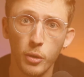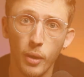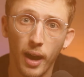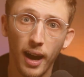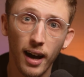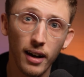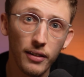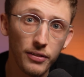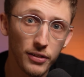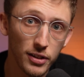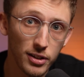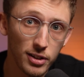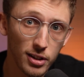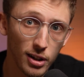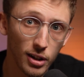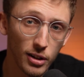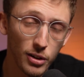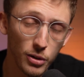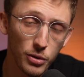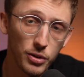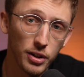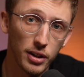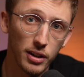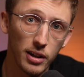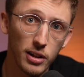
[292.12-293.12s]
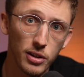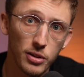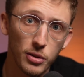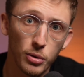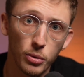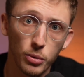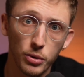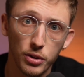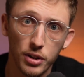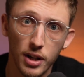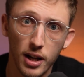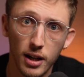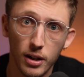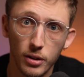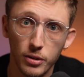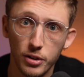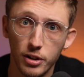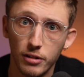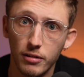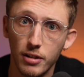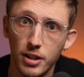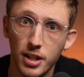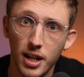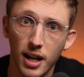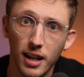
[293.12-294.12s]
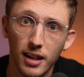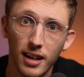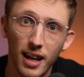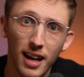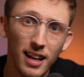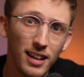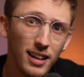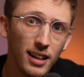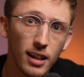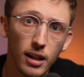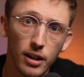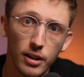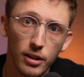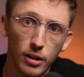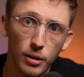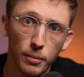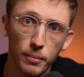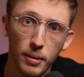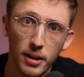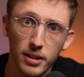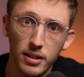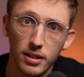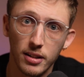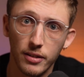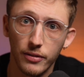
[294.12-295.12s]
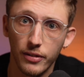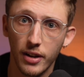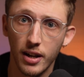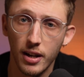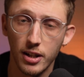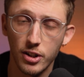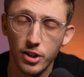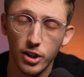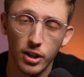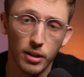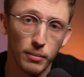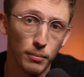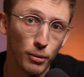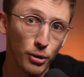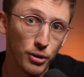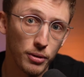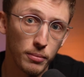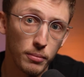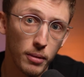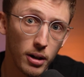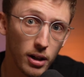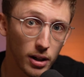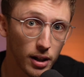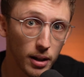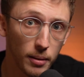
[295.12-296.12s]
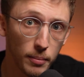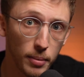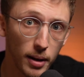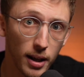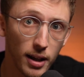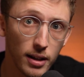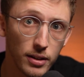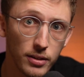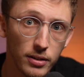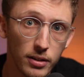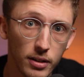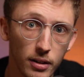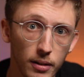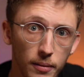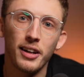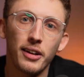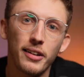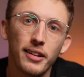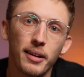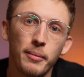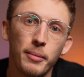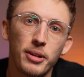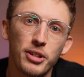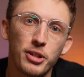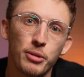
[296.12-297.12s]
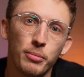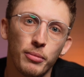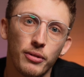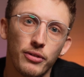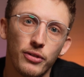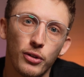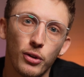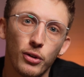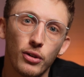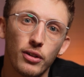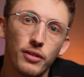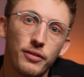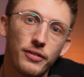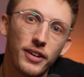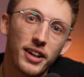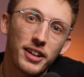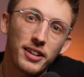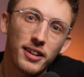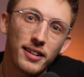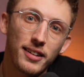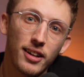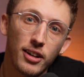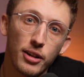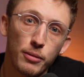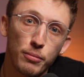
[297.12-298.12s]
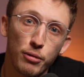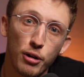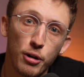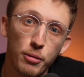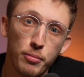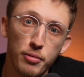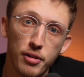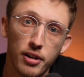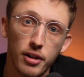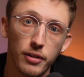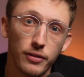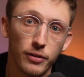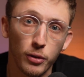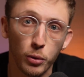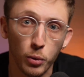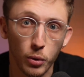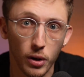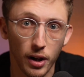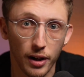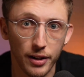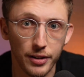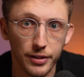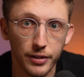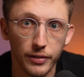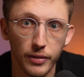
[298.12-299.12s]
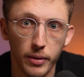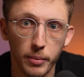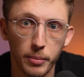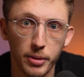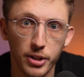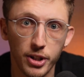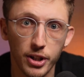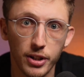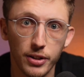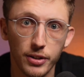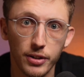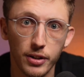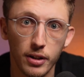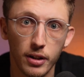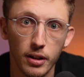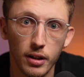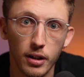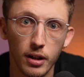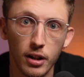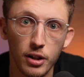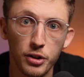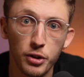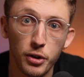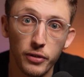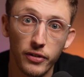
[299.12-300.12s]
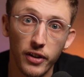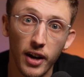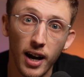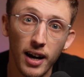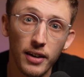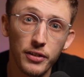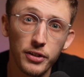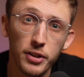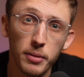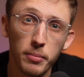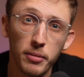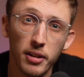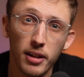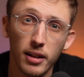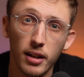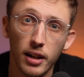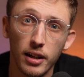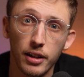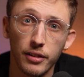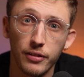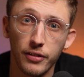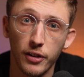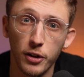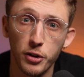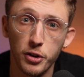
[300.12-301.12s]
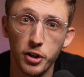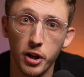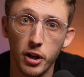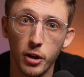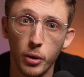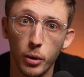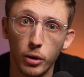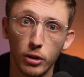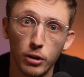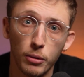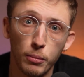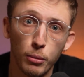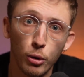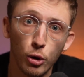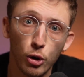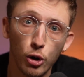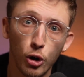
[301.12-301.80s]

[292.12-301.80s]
you have to start using these tools now to retain any kind of competitive edge in a modern marketplace. And as I mentioned before, vectors aren't appropriate appropriate for all kinds of images. So if you have something like a photo or a more